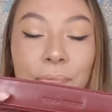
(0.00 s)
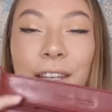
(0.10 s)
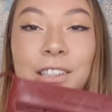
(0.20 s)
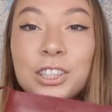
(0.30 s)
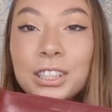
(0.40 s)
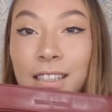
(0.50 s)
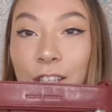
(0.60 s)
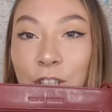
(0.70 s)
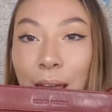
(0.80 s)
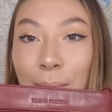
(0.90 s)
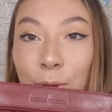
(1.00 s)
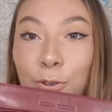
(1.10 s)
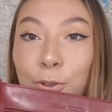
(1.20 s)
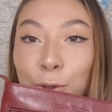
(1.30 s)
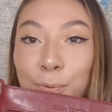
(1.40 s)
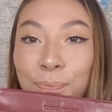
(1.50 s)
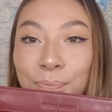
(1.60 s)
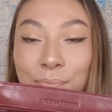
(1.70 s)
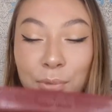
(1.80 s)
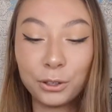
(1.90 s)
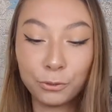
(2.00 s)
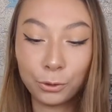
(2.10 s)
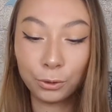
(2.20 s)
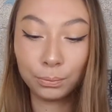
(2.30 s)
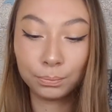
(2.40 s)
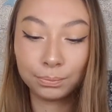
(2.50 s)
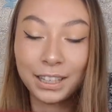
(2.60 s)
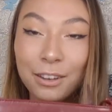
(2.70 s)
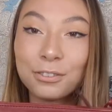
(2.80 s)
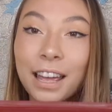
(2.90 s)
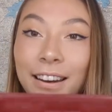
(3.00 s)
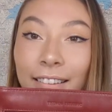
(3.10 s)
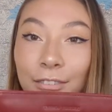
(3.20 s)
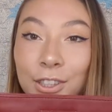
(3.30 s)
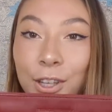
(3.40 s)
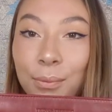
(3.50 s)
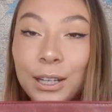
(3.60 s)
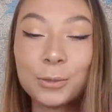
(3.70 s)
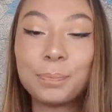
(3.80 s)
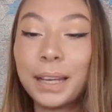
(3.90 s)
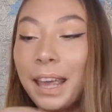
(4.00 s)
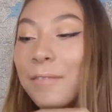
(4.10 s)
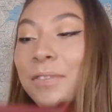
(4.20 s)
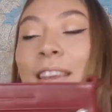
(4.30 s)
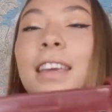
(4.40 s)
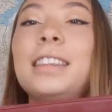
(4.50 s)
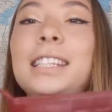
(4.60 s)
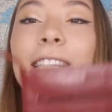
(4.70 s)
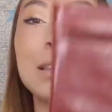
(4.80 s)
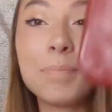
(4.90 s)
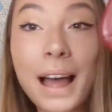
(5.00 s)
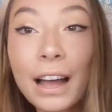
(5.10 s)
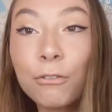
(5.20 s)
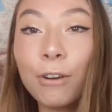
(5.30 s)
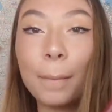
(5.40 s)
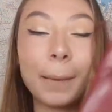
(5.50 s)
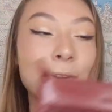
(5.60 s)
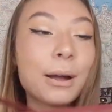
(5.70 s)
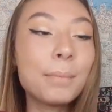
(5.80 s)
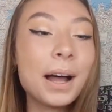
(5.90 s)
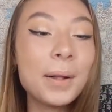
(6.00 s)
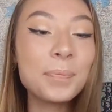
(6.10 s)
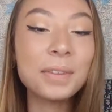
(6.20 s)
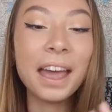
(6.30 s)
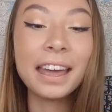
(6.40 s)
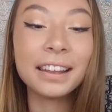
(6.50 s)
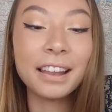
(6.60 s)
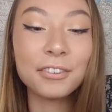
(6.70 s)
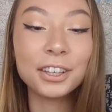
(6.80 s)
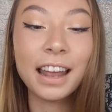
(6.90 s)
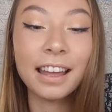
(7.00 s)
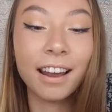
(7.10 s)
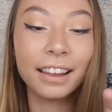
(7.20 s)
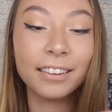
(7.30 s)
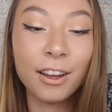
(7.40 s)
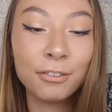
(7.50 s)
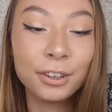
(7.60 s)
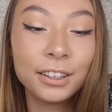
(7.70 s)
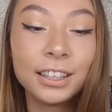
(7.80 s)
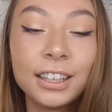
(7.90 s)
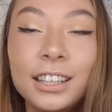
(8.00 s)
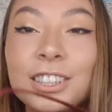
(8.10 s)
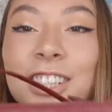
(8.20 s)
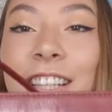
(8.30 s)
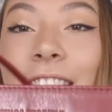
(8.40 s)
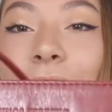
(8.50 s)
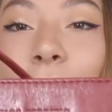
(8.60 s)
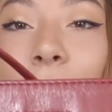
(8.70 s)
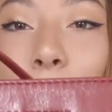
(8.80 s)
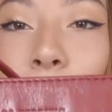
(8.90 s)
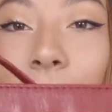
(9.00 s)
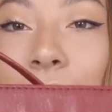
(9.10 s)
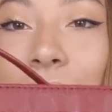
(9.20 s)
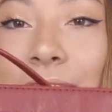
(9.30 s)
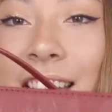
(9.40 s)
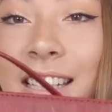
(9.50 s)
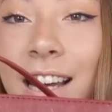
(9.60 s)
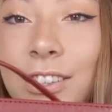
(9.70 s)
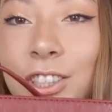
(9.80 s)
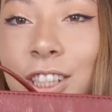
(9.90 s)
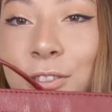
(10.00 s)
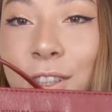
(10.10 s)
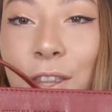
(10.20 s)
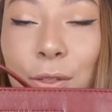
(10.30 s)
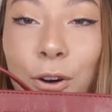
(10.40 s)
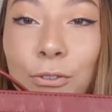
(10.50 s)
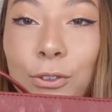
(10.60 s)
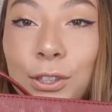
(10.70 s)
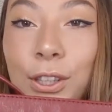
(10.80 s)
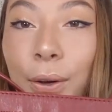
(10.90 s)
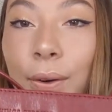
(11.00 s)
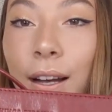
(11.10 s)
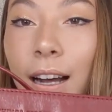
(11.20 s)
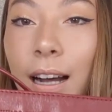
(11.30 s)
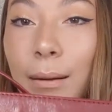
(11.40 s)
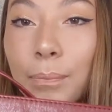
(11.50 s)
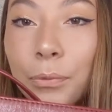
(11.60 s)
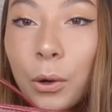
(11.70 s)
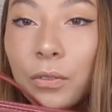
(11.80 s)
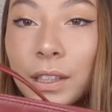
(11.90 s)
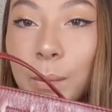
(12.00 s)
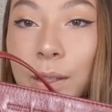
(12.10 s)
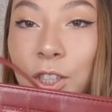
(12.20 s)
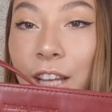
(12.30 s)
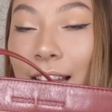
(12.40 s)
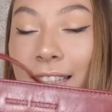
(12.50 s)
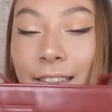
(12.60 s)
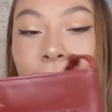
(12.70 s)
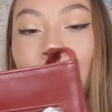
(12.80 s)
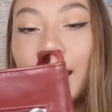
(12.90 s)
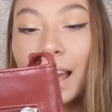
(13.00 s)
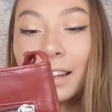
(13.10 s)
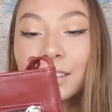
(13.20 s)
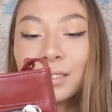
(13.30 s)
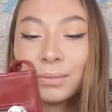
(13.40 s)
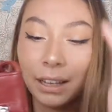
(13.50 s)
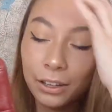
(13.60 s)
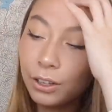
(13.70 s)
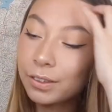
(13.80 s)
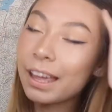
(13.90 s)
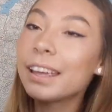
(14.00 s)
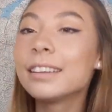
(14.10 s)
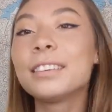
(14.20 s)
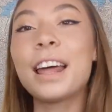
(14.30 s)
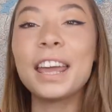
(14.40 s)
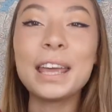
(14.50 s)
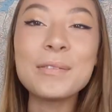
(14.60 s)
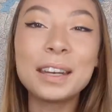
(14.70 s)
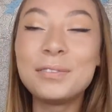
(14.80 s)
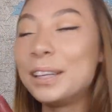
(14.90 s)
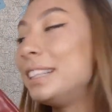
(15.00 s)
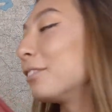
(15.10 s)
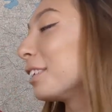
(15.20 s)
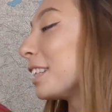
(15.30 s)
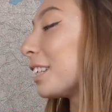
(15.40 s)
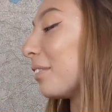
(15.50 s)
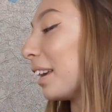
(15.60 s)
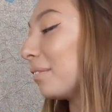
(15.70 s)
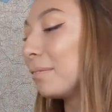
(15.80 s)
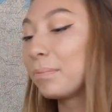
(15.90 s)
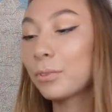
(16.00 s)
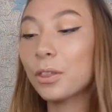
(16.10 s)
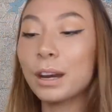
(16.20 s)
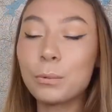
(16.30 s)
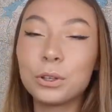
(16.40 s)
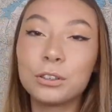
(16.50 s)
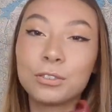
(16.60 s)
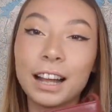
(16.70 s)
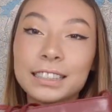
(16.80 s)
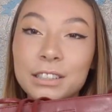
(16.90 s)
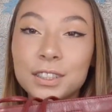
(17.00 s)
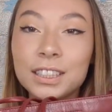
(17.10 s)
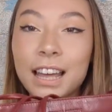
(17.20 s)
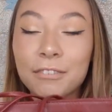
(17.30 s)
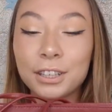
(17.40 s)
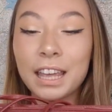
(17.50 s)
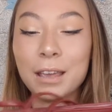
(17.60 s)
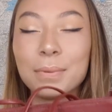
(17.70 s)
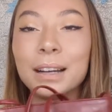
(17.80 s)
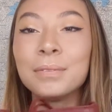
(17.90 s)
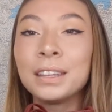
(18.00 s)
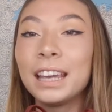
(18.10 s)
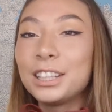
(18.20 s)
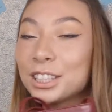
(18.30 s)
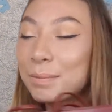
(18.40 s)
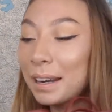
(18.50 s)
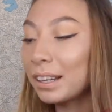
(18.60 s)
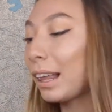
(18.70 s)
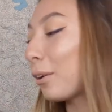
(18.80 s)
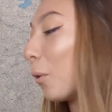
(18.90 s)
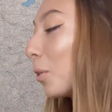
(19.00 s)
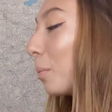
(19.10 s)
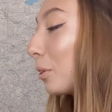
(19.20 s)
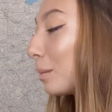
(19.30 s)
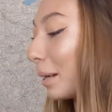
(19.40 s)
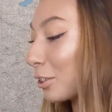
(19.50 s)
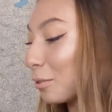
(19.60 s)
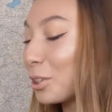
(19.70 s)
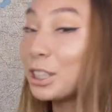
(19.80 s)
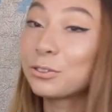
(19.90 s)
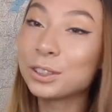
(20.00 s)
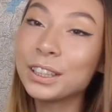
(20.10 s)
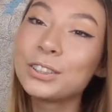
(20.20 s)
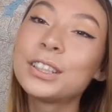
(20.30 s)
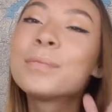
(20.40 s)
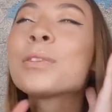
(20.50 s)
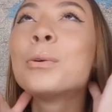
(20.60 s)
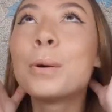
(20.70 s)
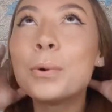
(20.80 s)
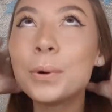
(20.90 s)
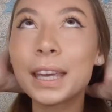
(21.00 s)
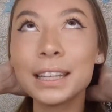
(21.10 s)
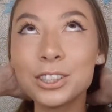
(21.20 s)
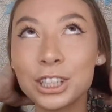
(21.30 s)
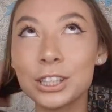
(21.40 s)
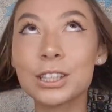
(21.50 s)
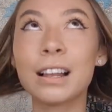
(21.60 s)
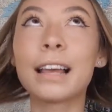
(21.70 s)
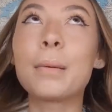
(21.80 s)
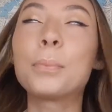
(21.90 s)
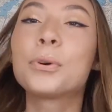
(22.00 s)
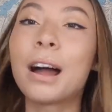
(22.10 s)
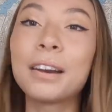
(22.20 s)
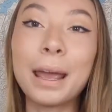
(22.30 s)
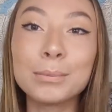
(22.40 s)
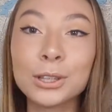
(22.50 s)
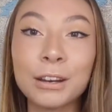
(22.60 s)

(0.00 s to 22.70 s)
It's just such a beautiful, beautiful gift, and I love it so much. But yeah, this is the bag from my grandma, and I love it, and I love just the little, like, personalized details. She's really thoughtful, so on this one, she has a little E, and I don't know, that E made a big difference to me. Not that I wouldn't have liked it if it didn't have an E, but it just made it, like, all the more special. She's really good at... when we were kids, she used to, like, put our names on